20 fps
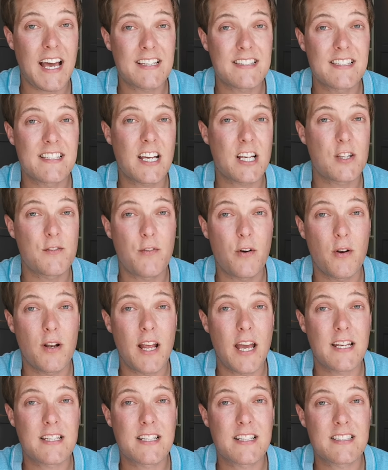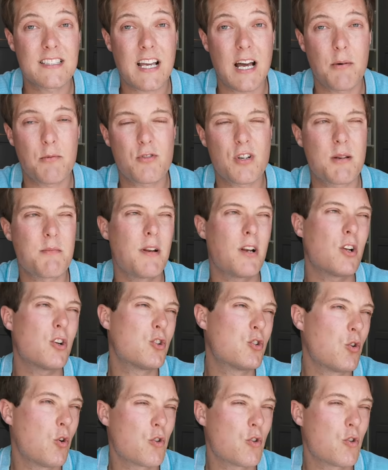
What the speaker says: Acid Exfoliating Scalp Treatment.